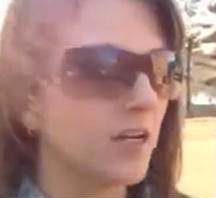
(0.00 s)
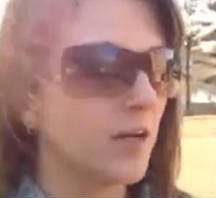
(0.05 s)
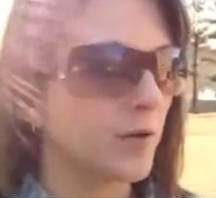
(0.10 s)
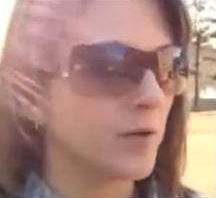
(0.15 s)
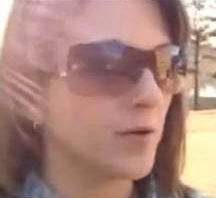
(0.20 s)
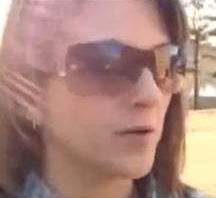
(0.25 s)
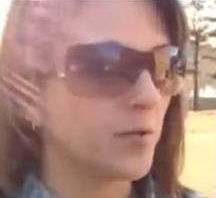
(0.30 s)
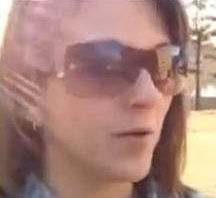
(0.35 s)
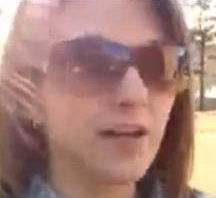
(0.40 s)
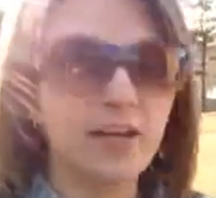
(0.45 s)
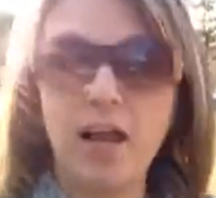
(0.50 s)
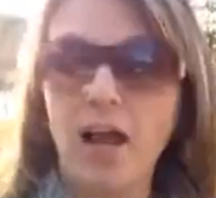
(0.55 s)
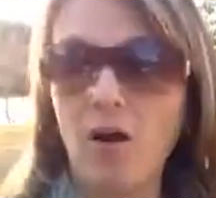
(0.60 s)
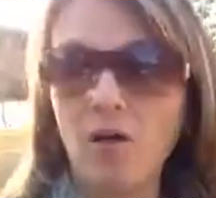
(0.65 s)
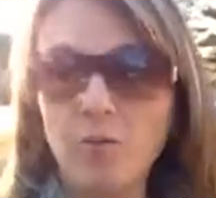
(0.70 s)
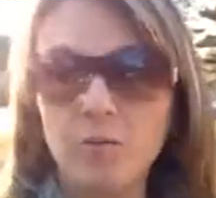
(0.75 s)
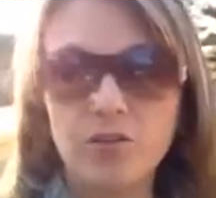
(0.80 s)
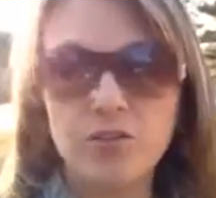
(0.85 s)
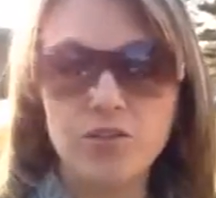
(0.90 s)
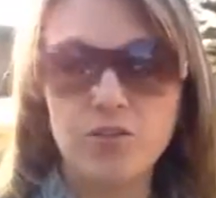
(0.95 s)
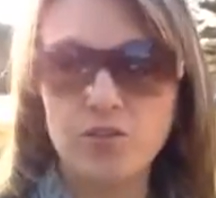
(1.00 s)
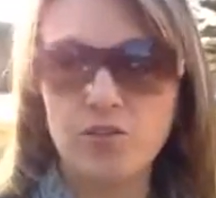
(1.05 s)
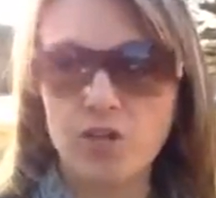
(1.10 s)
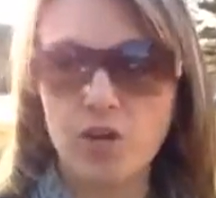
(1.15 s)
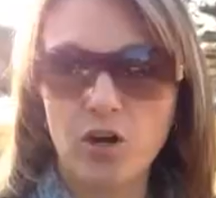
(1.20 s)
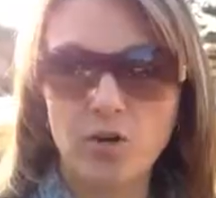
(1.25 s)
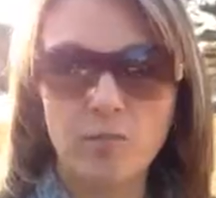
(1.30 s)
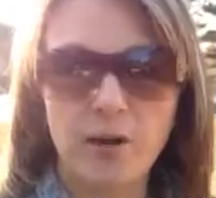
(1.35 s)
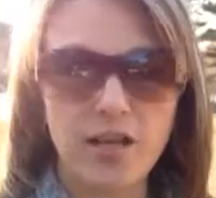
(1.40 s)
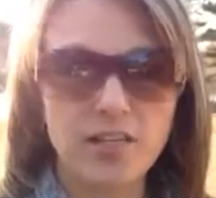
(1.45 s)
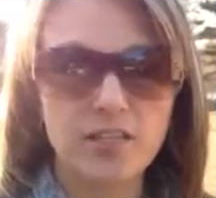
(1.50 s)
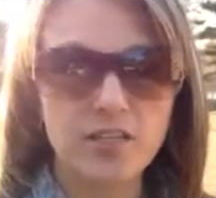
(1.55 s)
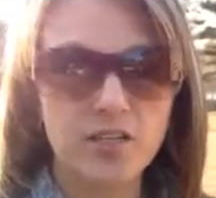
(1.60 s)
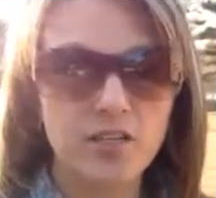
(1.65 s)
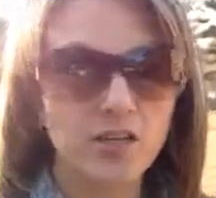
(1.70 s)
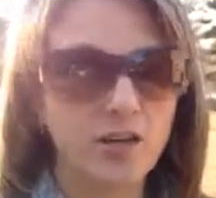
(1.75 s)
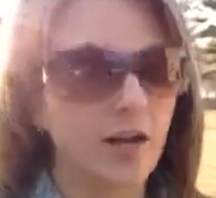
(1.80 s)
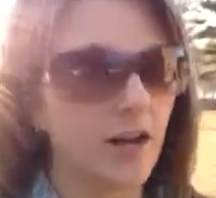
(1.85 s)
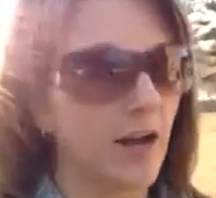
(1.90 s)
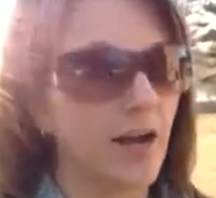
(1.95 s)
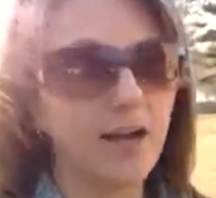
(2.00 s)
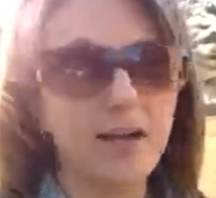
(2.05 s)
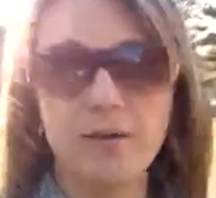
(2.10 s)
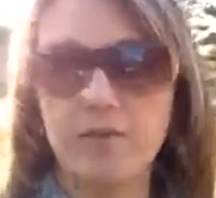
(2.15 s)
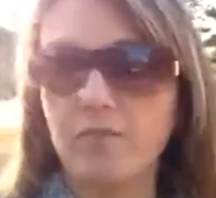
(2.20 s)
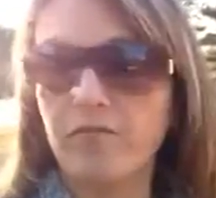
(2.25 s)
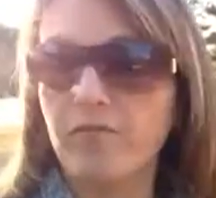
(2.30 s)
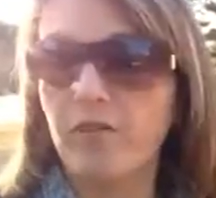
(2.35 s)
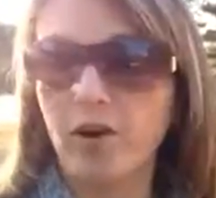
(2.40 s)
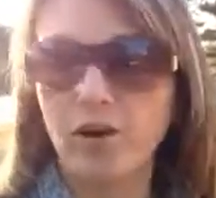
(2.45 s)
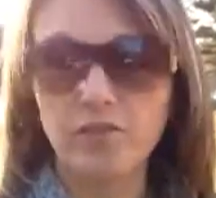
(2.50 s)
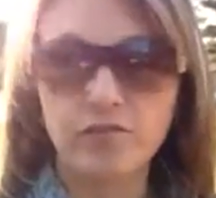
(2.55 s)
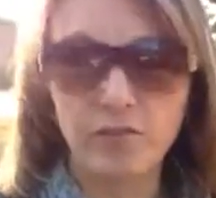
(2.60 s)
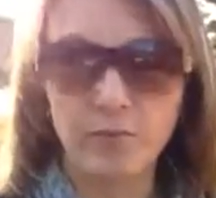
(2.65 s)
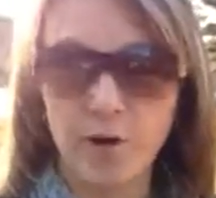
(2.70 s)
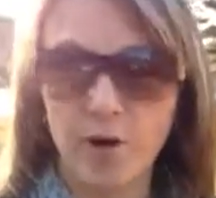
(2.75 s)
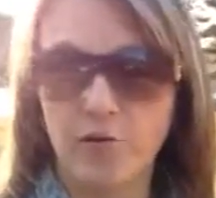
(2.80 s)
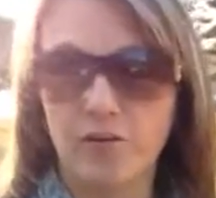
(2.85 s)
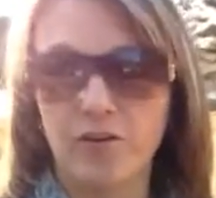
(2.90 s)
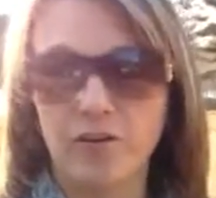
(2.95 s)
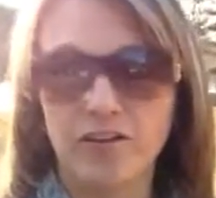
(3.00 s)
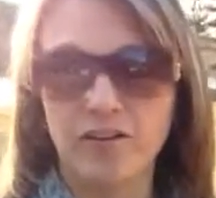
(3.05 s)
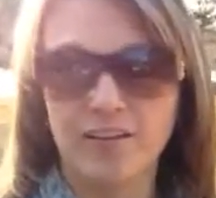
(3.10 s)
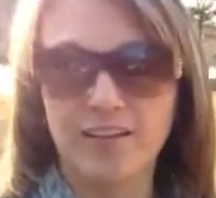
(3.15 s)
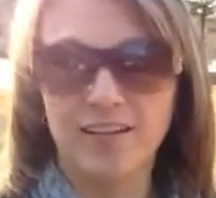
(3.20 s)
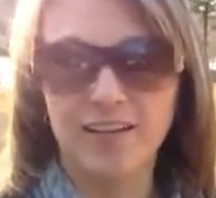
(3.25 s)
uh, right now, I'm a two star ambassador and I am far from over.